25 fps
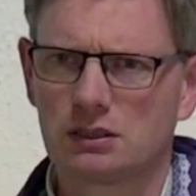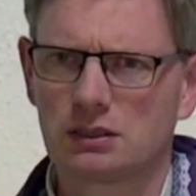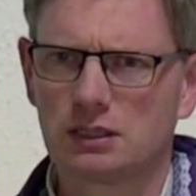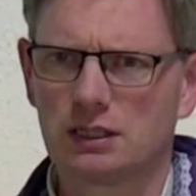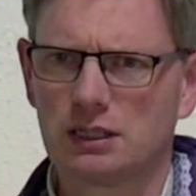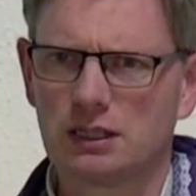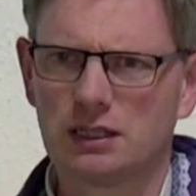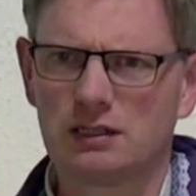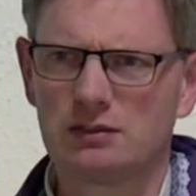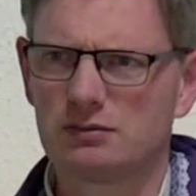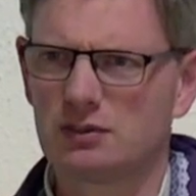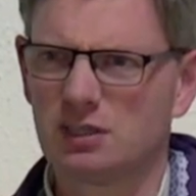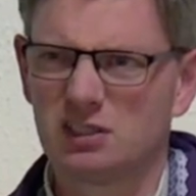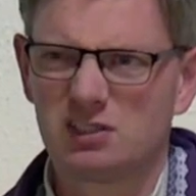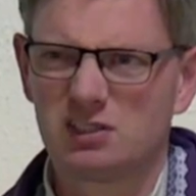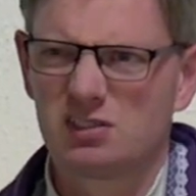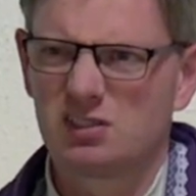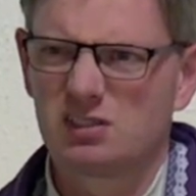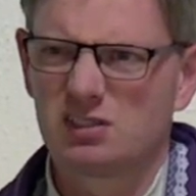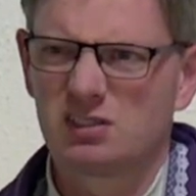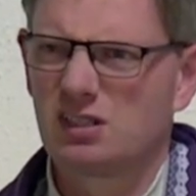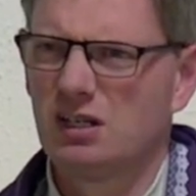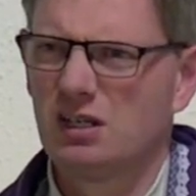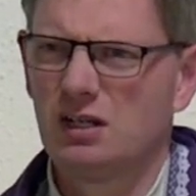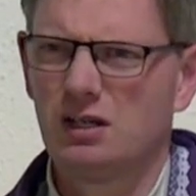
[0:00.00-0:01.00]
have. It
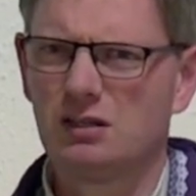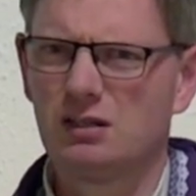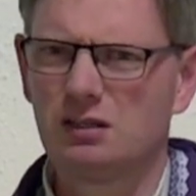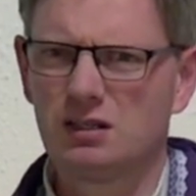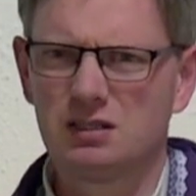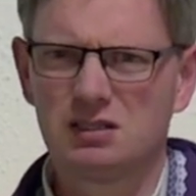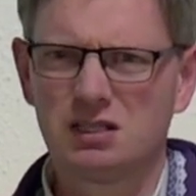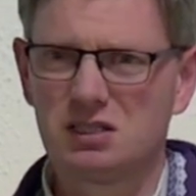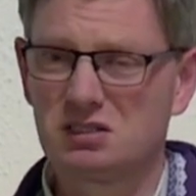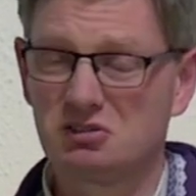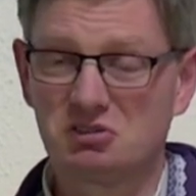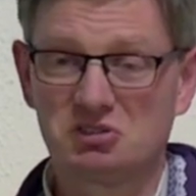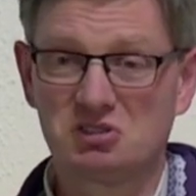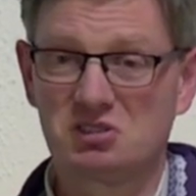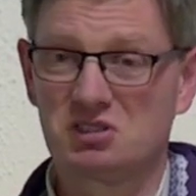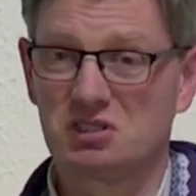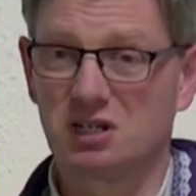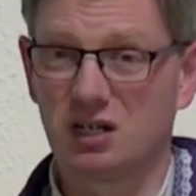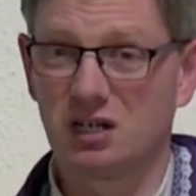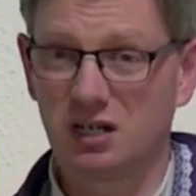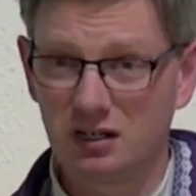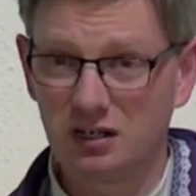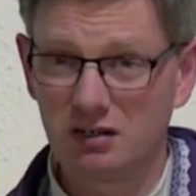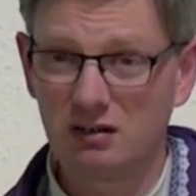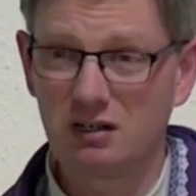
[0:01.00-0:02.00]
just, these things are just
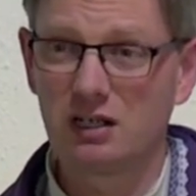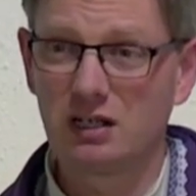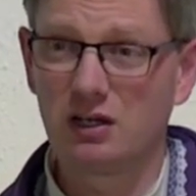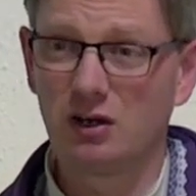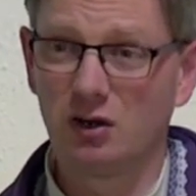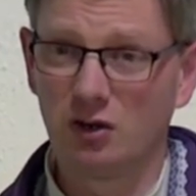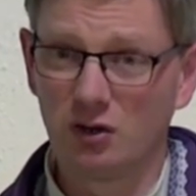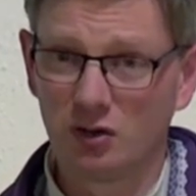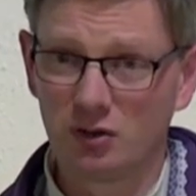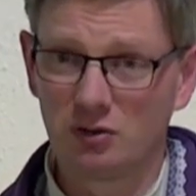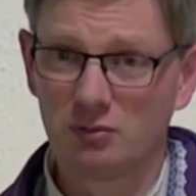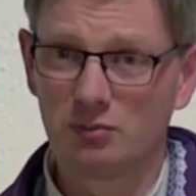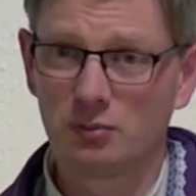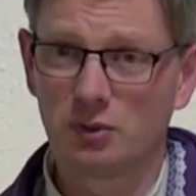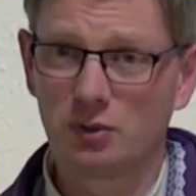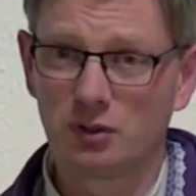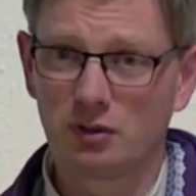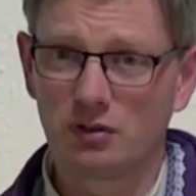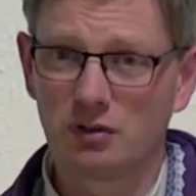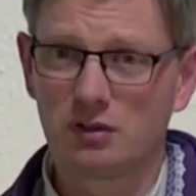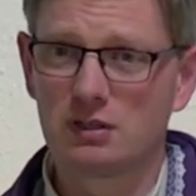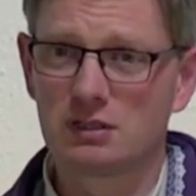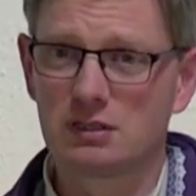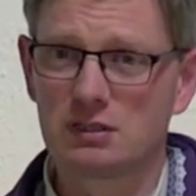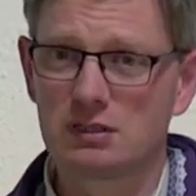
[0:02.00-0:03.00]
entirely
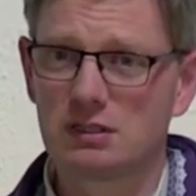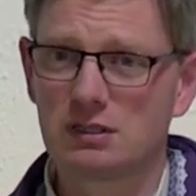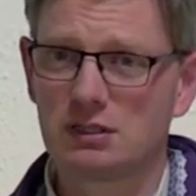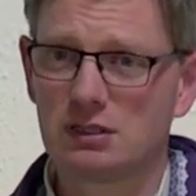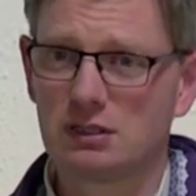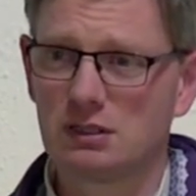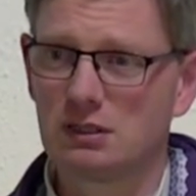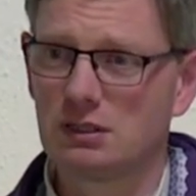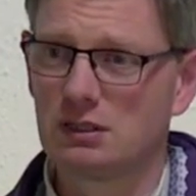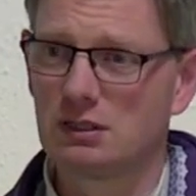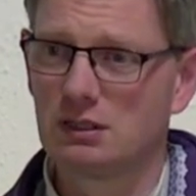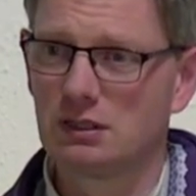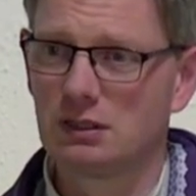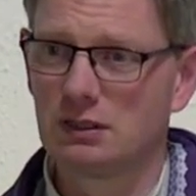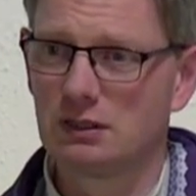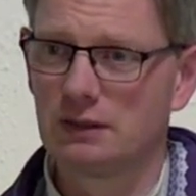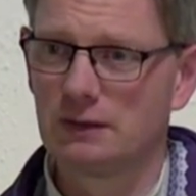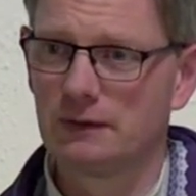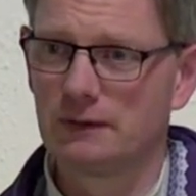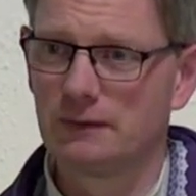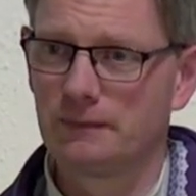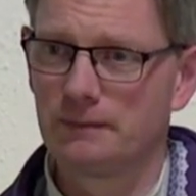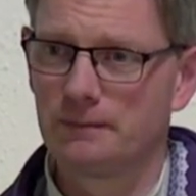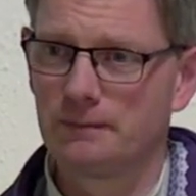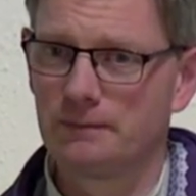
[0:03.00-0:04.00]
unimportant.
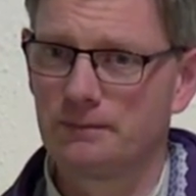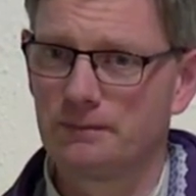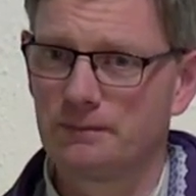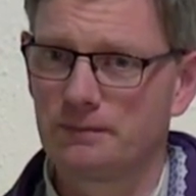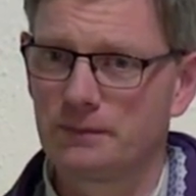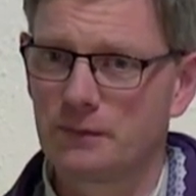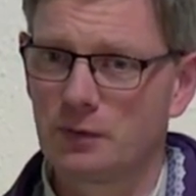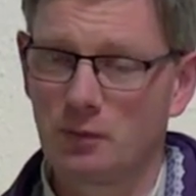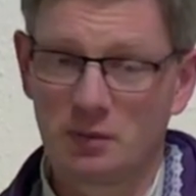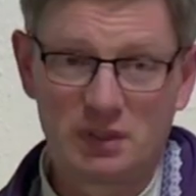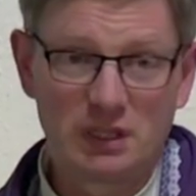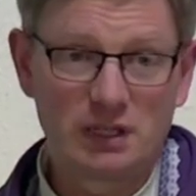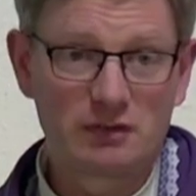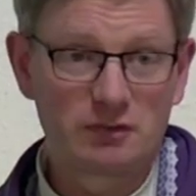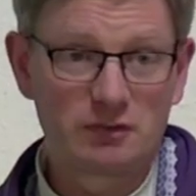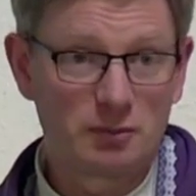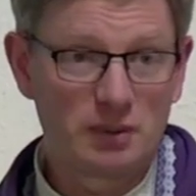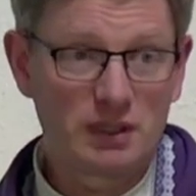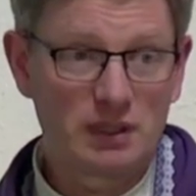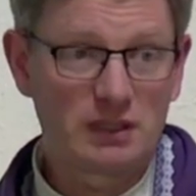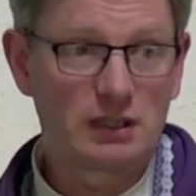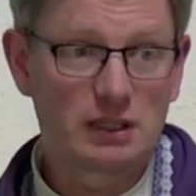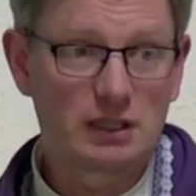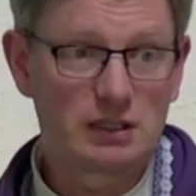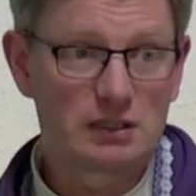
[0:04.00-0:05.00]
And we think of the
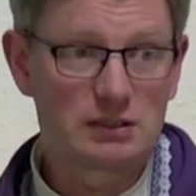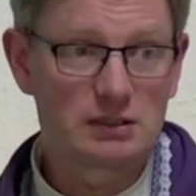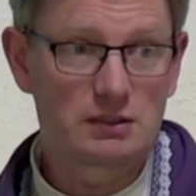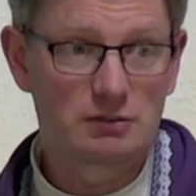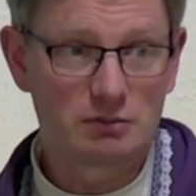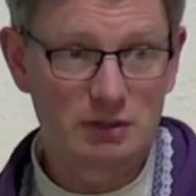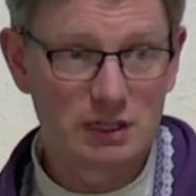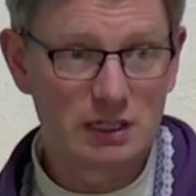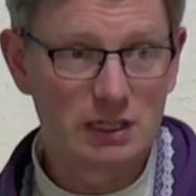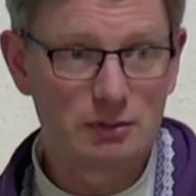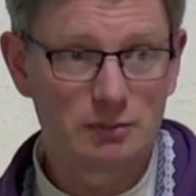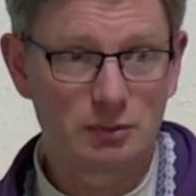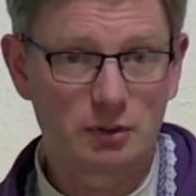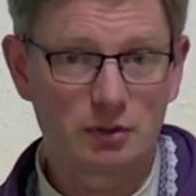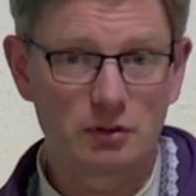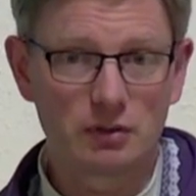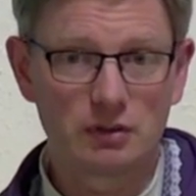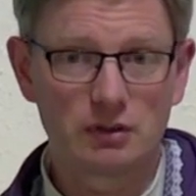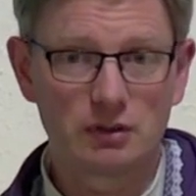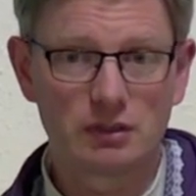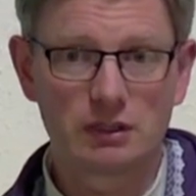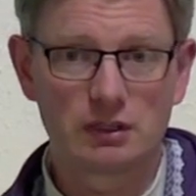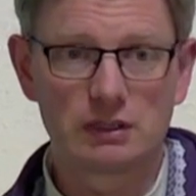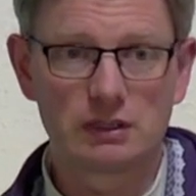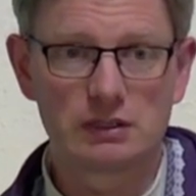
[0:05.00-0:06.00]
big things, the really
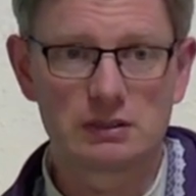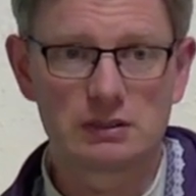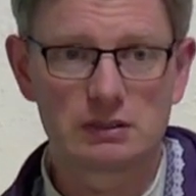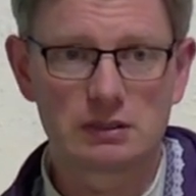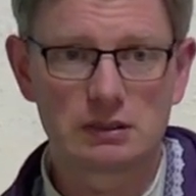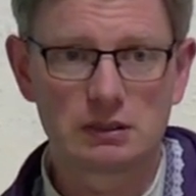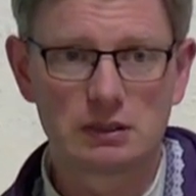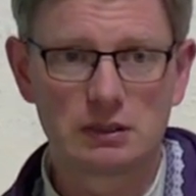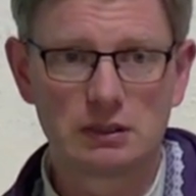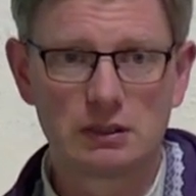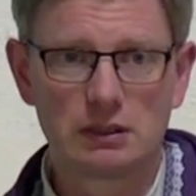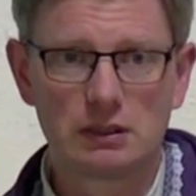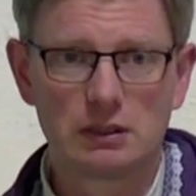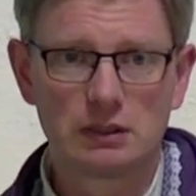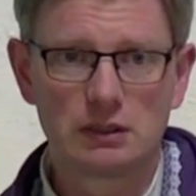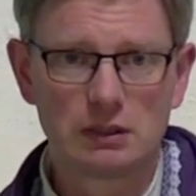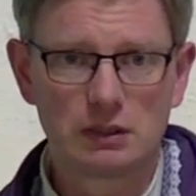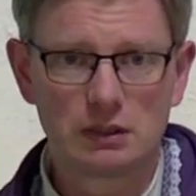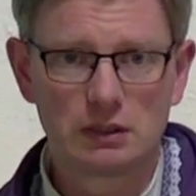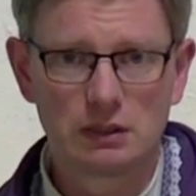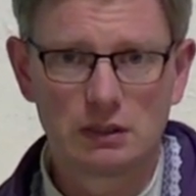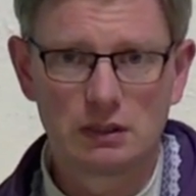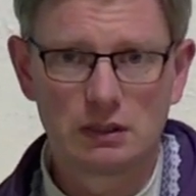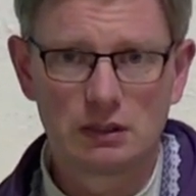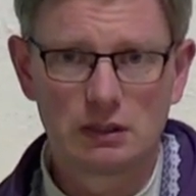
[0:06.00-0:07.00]
important things,
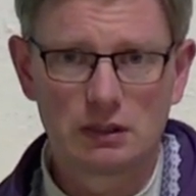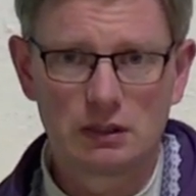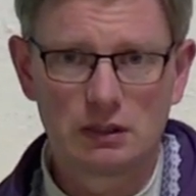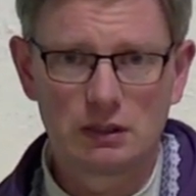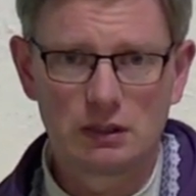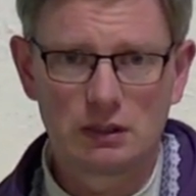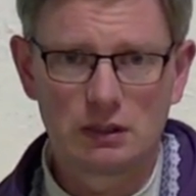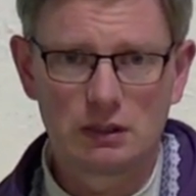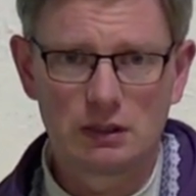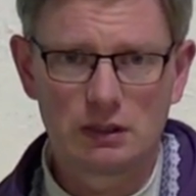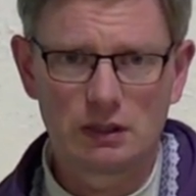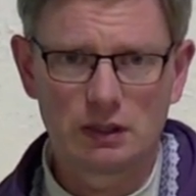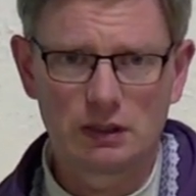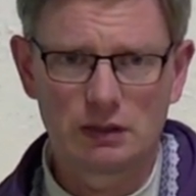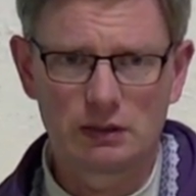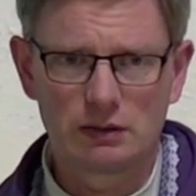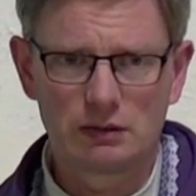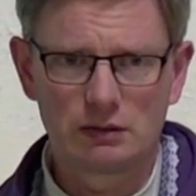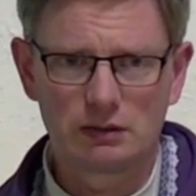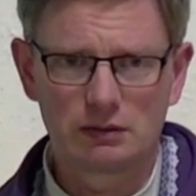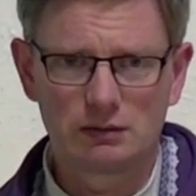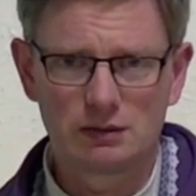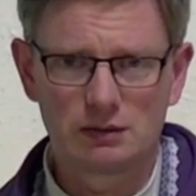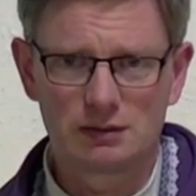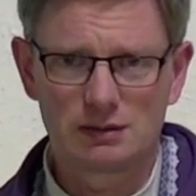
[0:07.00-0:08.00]

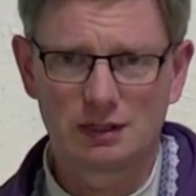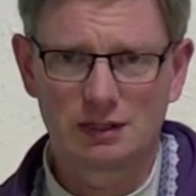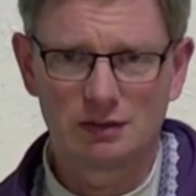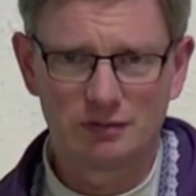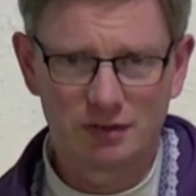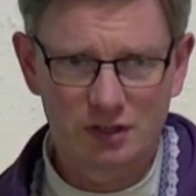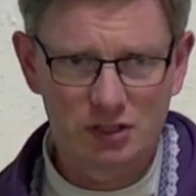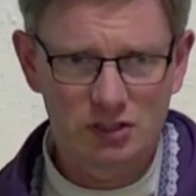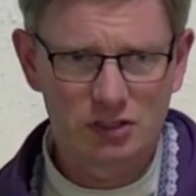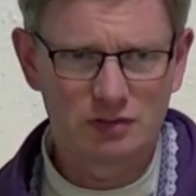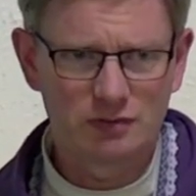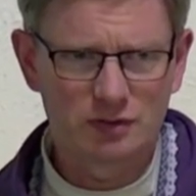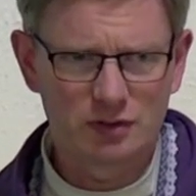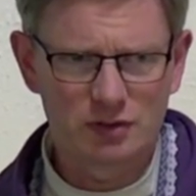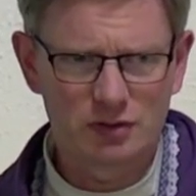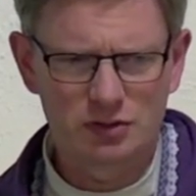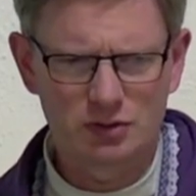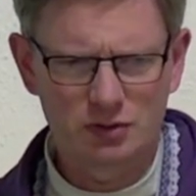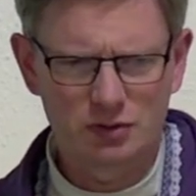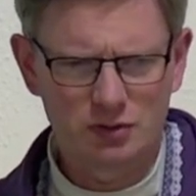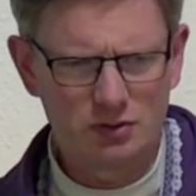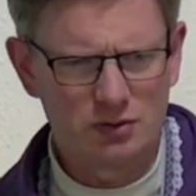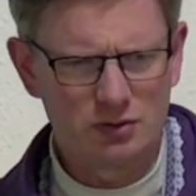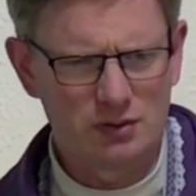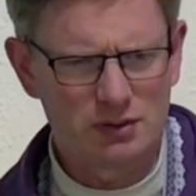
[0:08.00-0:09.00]
like the salvation of our
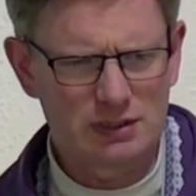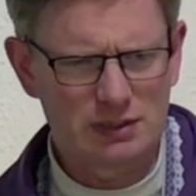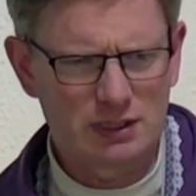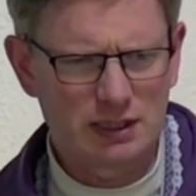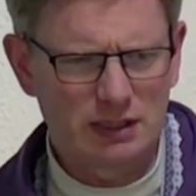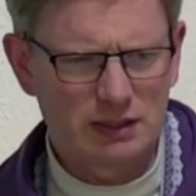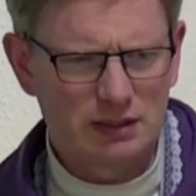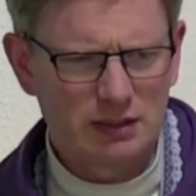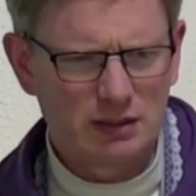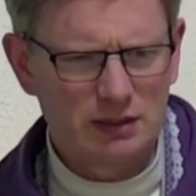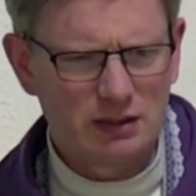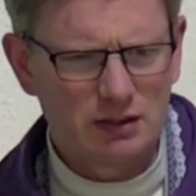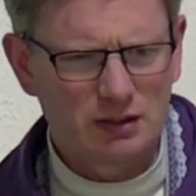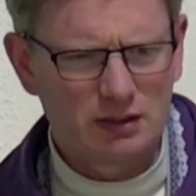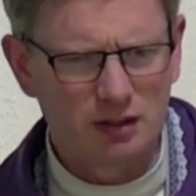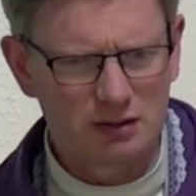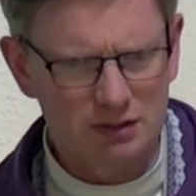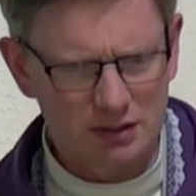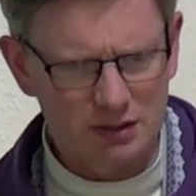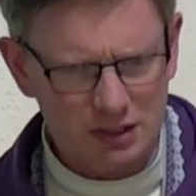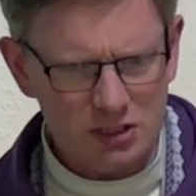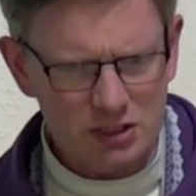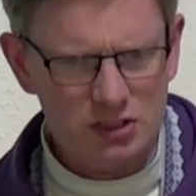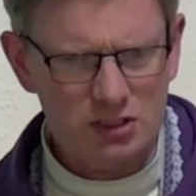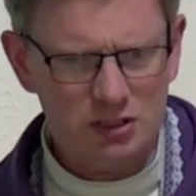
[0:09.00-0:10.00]
souls, like the, the
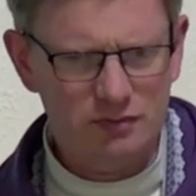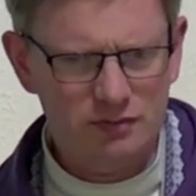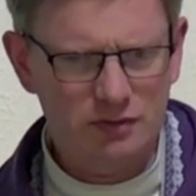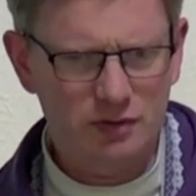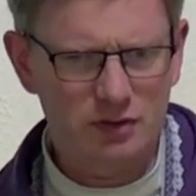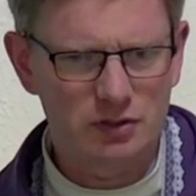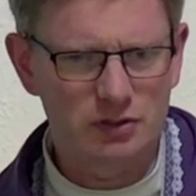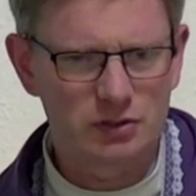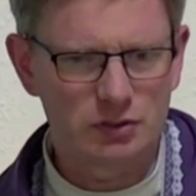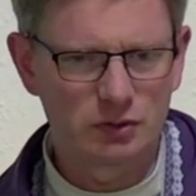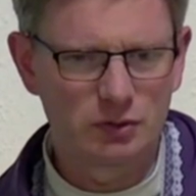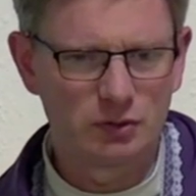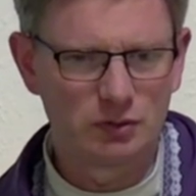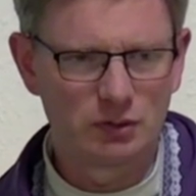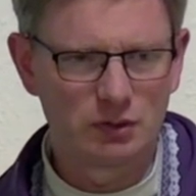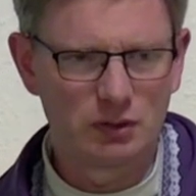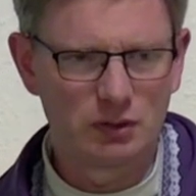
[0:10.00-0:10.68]
condition of our soul,